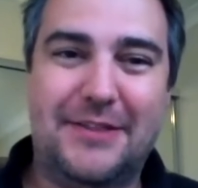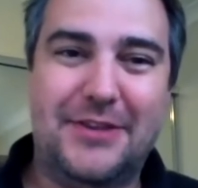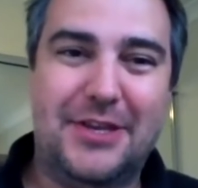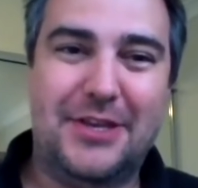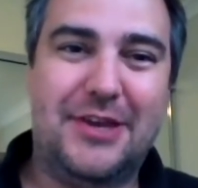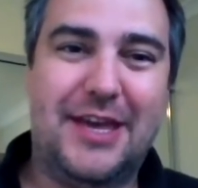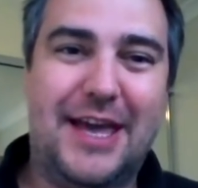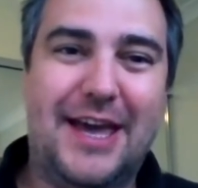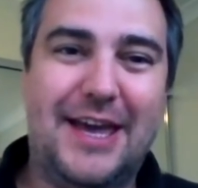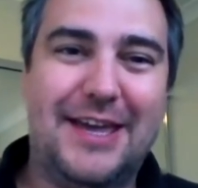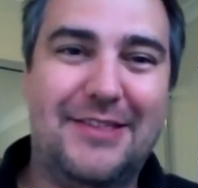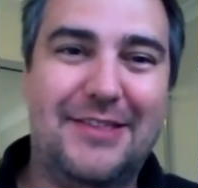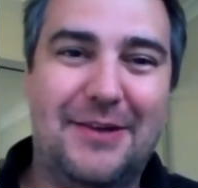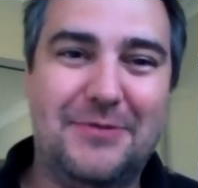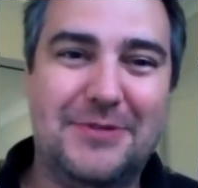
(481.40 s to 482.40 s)
in the
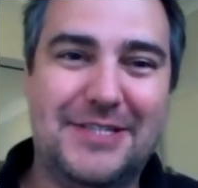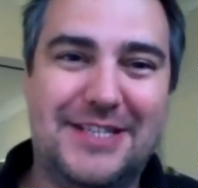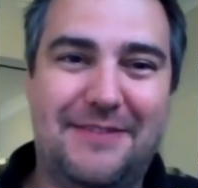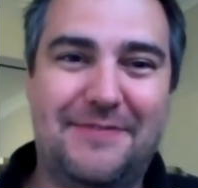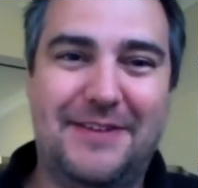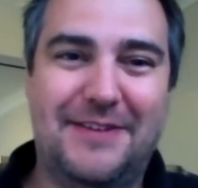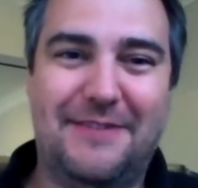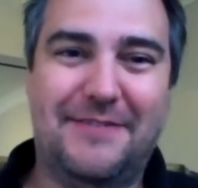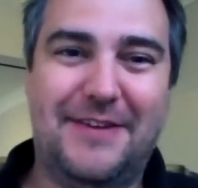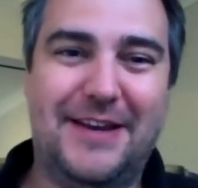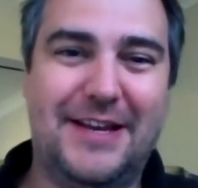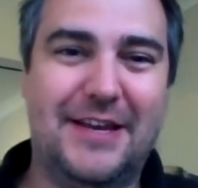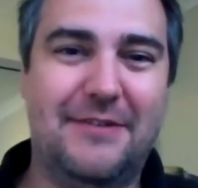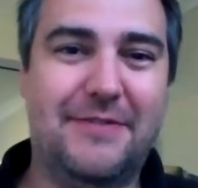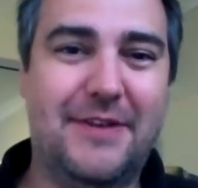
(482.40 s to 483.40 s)
UK, there was a
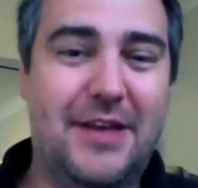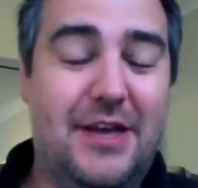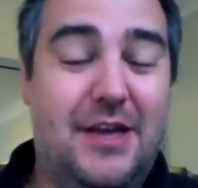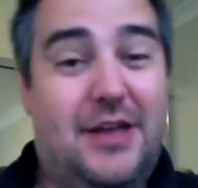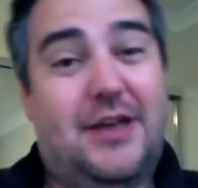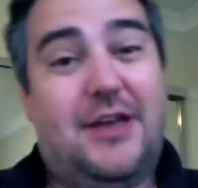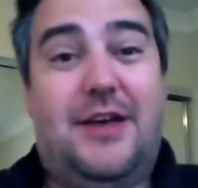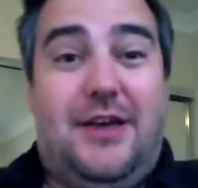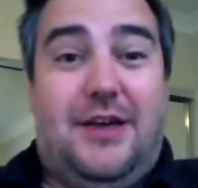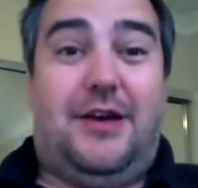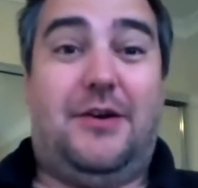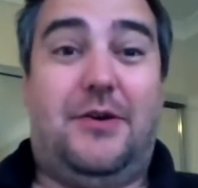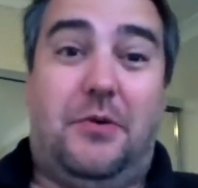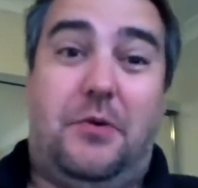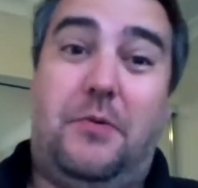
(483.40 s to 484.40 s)
feeling of,
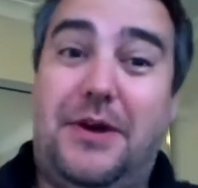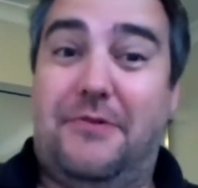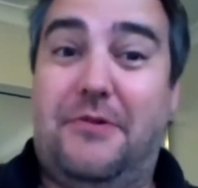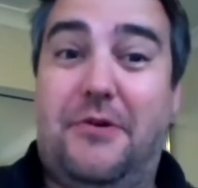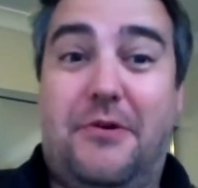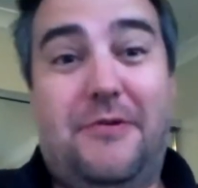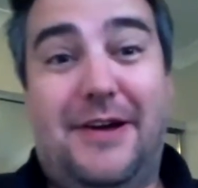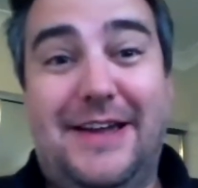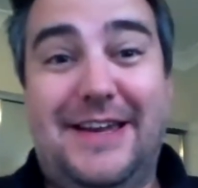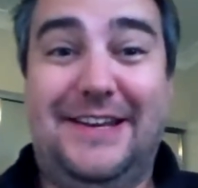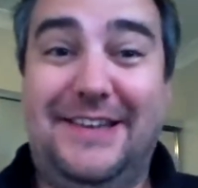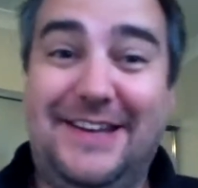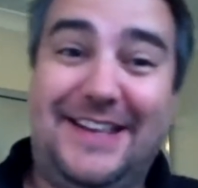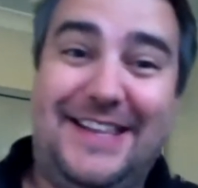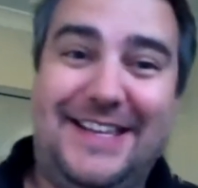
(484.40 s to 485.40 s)
oh, we're all right.
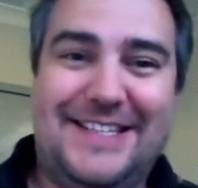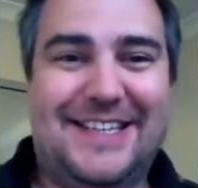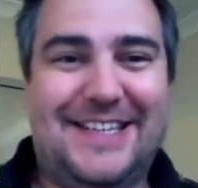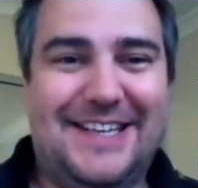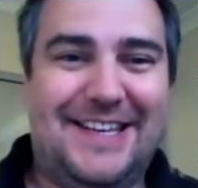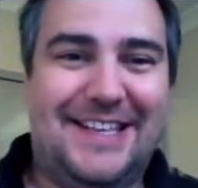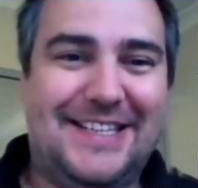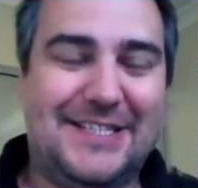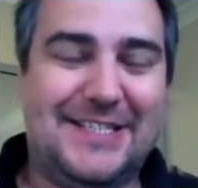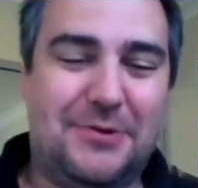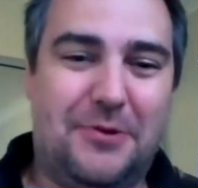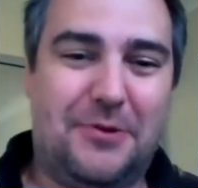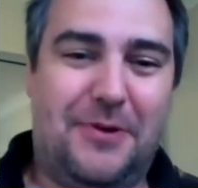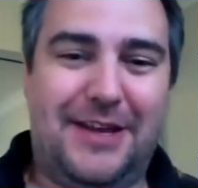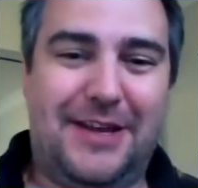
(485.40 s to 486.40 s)
Look, this is
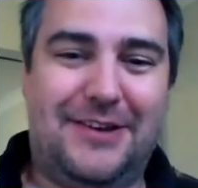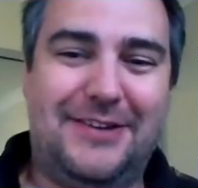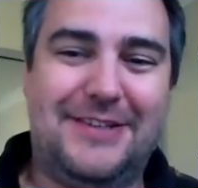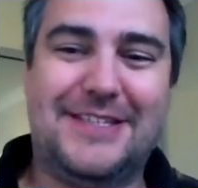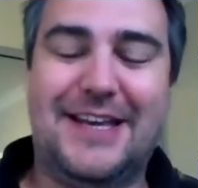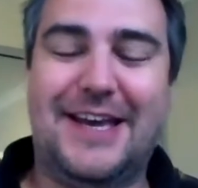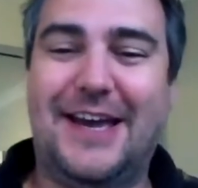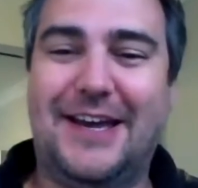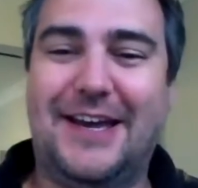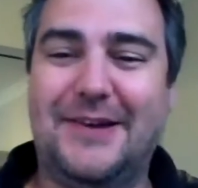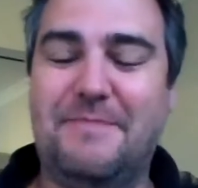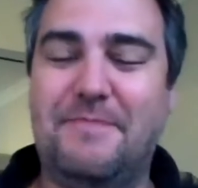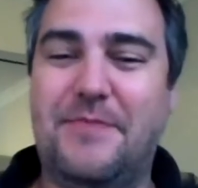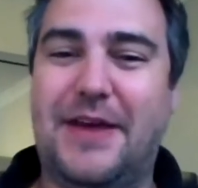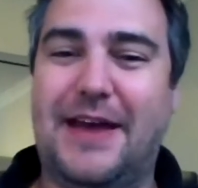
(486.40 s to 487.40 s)
all quite good.
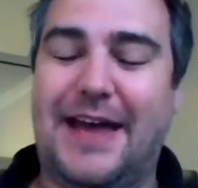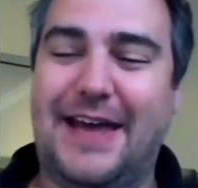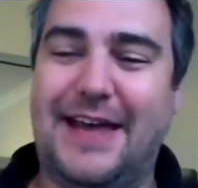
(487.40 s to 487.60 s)
And